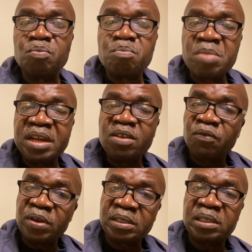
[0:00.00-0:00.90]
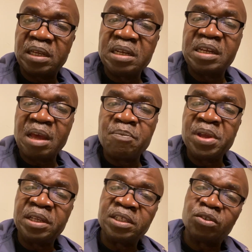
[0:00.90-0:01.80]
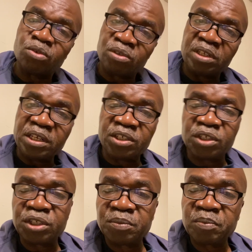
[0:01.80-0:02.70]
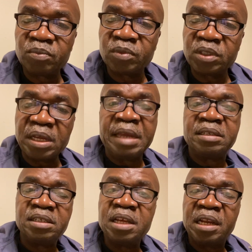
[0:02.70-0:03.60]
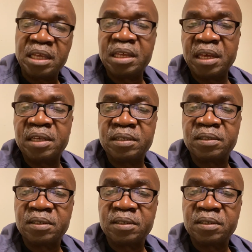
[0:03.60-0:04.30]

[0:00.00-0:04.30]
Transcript: manifest in the ability to teach and delegate.